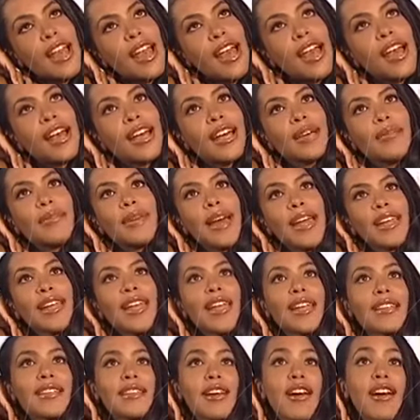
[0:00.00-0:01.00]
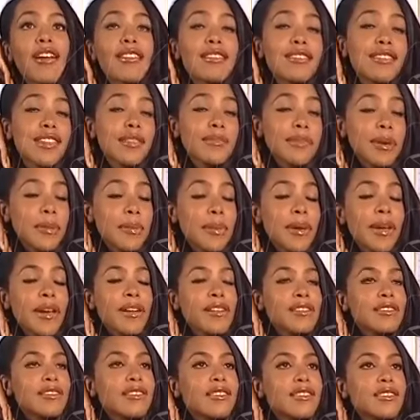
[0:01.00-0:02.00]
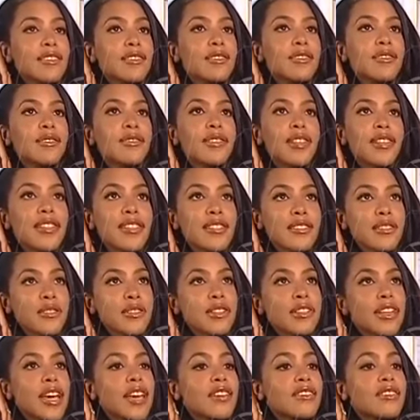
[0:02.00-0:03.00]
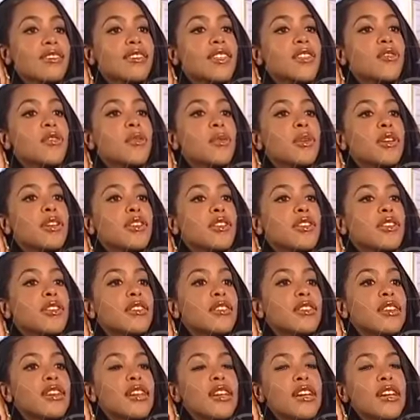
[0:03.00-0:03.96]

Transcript: I liked the artists that my parents listened to. They listened to a lot of Stevie Wonder.